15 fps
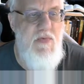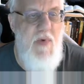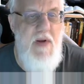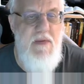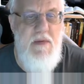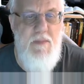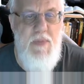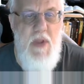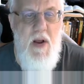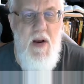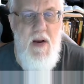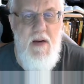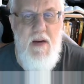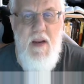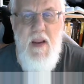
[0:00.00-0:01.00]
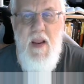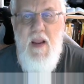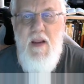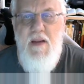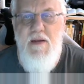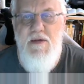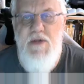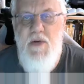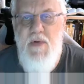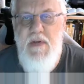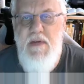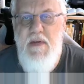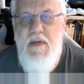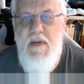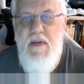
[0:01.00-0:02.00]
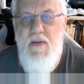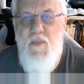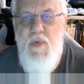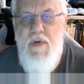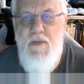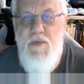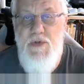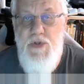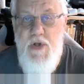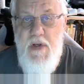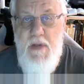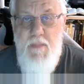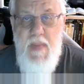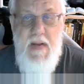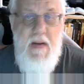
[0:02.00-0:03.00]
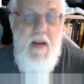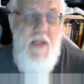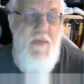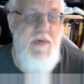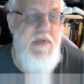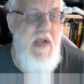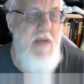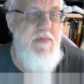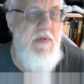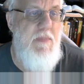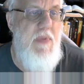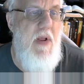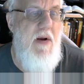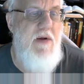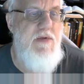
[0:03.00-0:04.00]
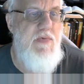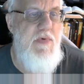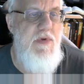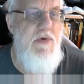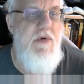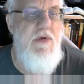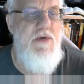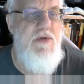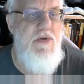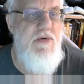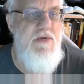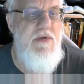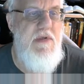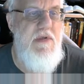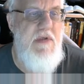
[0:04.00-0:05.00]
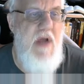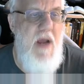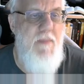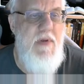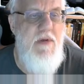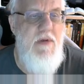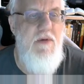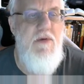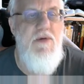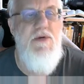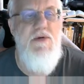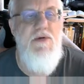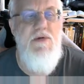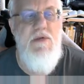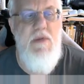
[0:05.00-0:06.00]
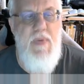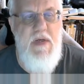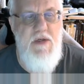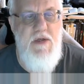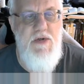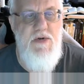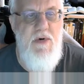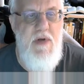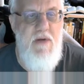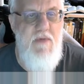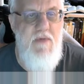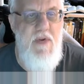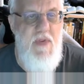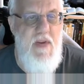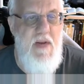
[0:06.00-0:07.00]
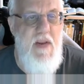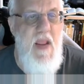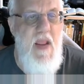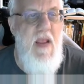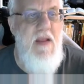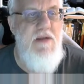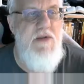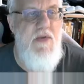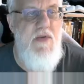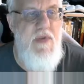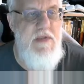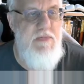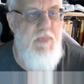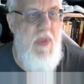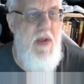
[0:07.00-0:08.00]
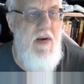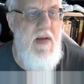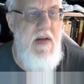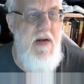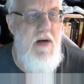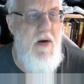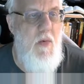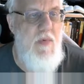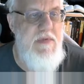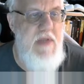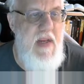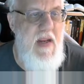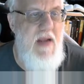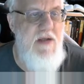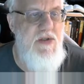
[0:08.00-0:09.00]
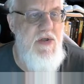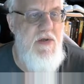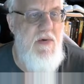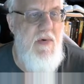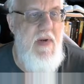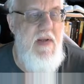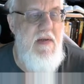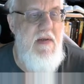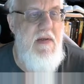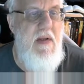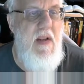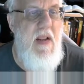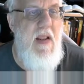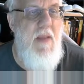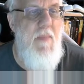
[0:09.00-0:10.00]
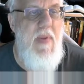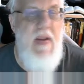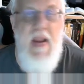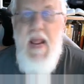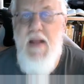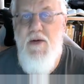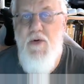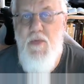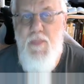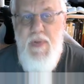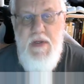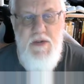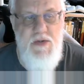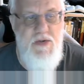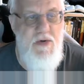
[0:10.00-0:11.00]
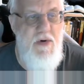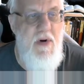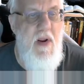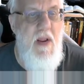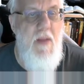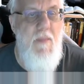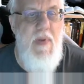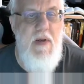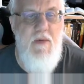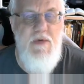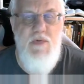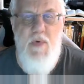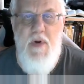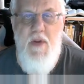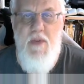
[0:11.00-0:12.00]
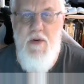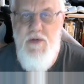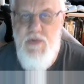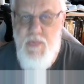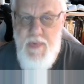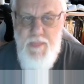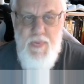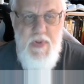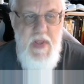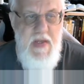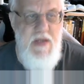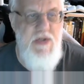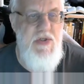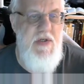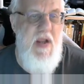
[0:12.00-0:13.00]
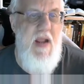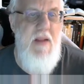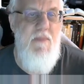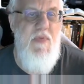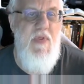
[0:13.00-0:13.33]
write the blog. So we'll show you in a minute other types of blogs where you can choose the topic, you can choose the picture and everything. So this blog here was AI generated, but it had no picture, but it was one of those replenish type